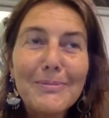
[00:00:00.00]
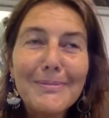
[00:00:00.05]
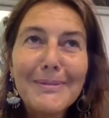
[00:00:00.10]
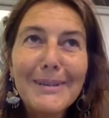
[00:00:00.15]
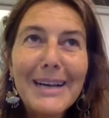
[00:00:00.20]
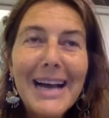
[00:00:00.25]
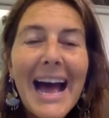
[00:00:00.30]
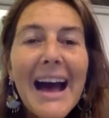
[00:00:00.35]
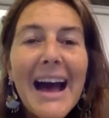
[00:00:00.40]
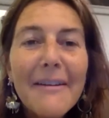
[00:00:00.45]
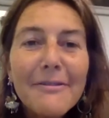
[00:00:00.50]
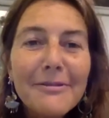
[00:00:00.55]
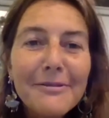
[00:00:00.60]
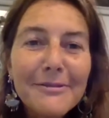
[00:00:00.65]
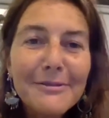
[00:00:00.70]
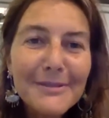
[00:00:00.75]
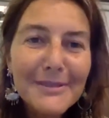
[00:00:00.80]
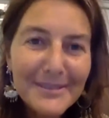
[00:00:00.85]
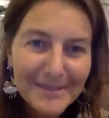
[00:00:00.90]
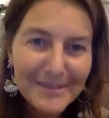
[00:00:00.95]
have
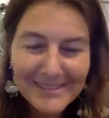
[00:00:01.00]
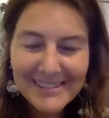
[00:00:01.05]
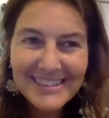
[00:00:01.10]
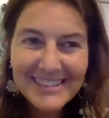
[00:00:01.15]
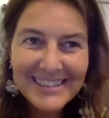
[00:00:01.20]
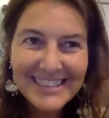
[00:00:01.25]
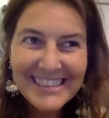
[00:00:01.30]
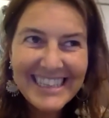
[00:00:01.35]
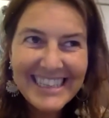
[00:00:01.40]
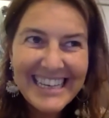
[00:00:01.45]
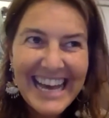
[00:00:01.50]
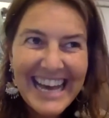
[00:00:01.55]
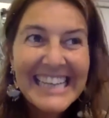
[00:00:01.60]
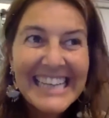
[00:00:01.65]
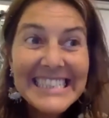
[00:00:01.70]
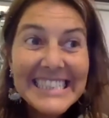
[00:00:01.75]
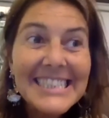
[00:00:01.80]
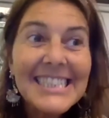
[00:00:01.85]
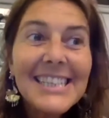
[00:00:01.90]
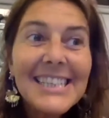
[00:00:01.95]

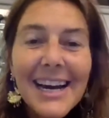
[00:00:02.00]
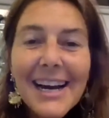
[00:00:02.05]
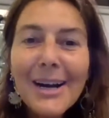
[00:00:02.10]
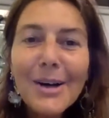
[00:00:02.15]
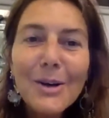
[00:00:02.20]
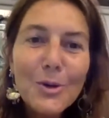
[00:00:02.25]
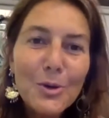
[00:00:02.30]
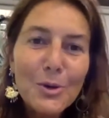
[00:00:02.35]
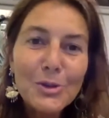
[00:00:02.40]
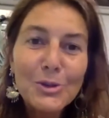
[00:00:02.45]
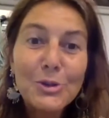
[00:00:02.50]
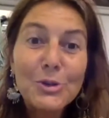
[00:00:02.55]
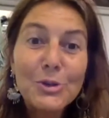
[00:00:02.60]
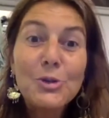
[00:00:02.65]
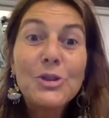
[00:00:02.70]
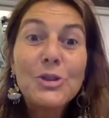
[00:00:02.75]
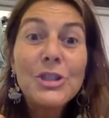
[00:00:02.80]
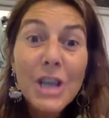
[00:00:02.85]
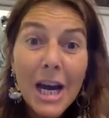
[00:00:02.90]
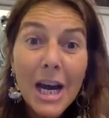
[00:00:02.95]
idea, or to
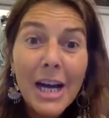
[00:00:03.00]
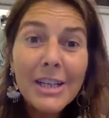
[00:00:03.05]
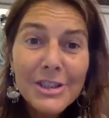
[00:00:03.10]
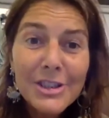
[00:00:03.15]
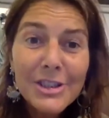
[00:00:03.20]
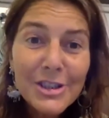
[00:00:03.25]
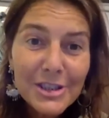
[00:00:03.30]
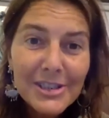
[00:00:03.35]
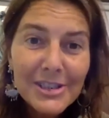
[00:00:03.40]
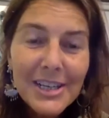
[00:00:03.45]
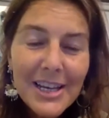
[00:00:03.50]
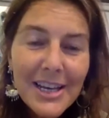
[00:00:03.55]
judge